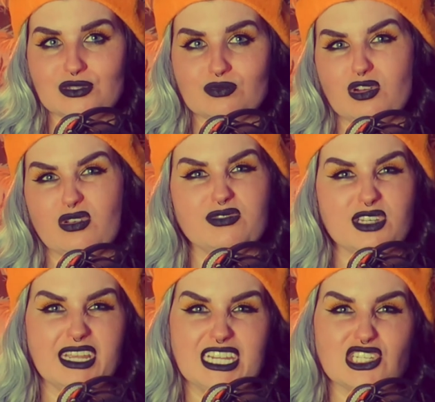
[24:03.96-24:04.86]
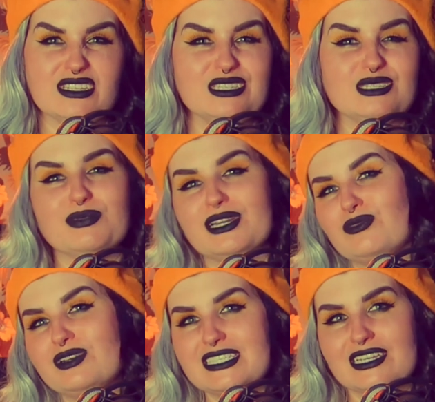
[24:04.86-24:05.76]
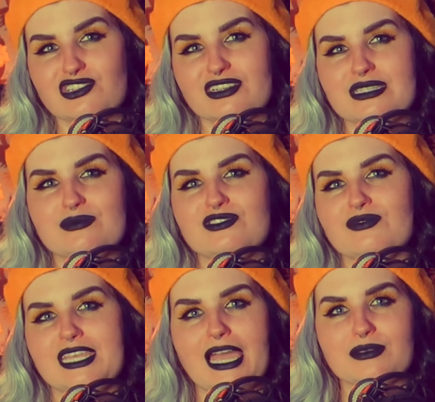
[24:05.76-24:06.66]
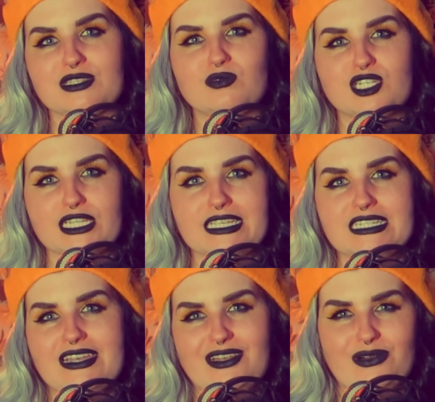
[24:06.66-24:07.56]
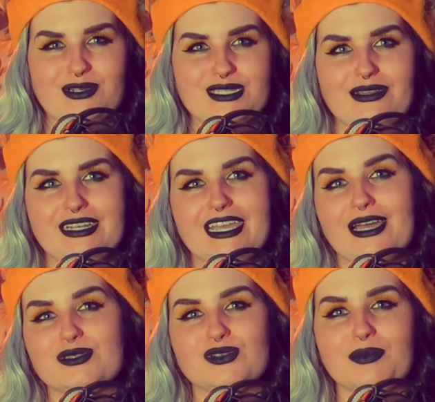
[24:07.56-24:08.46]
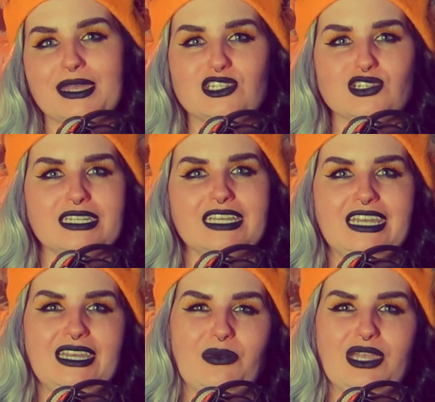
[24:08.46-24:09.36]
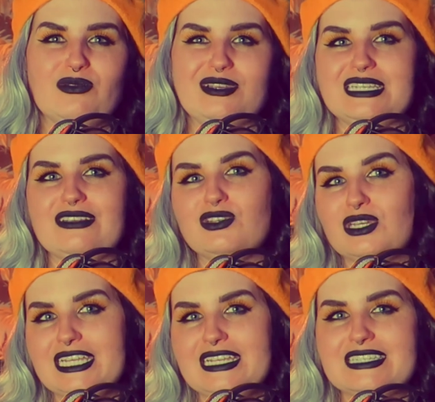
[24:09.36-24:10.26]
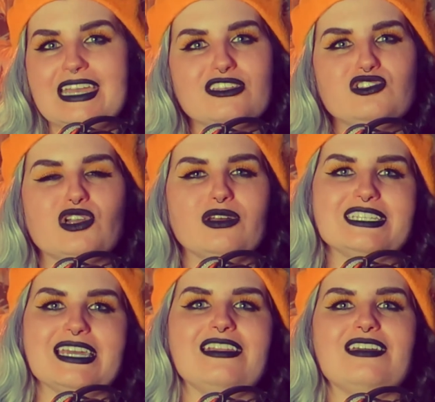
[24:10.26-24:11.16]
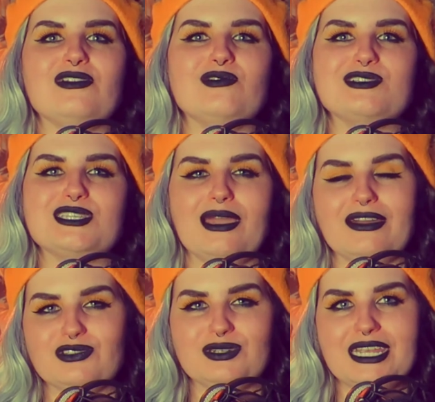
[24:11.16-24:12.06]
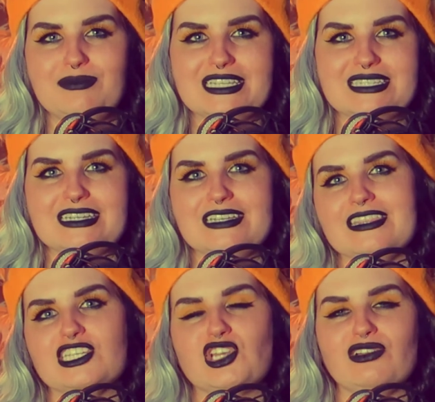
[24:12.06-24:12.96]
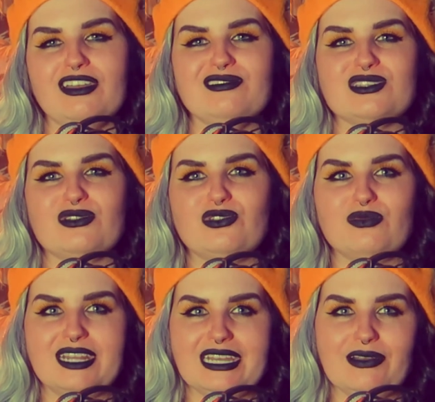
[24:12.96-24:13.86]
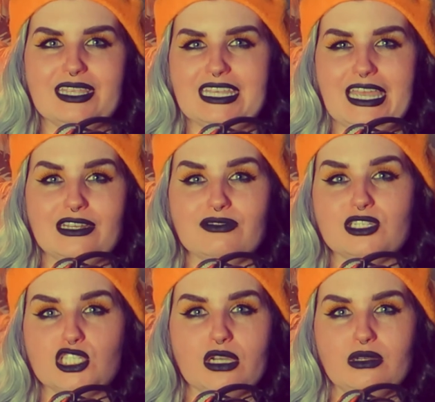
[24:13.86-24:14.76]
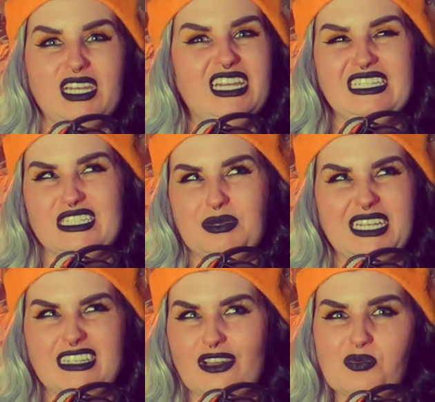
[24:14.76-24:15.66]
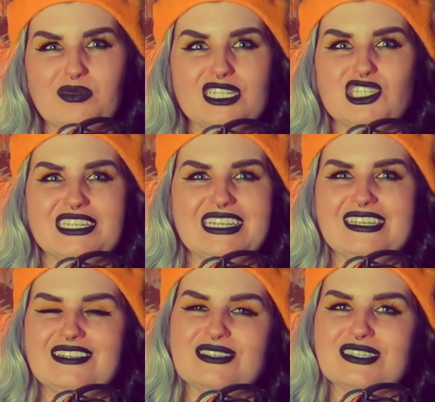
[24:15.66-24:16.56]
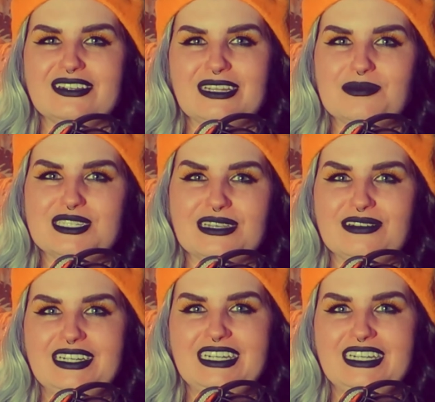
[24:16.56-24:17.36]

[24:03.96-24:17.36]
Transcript: as one-off donations, buying research items from the Amazon wishlist, or signing up to our Patreon, where you'll receive goodies, extra content, and also have your name listed in the show notes or read out at the end of the show, depending on which tier you sign up to.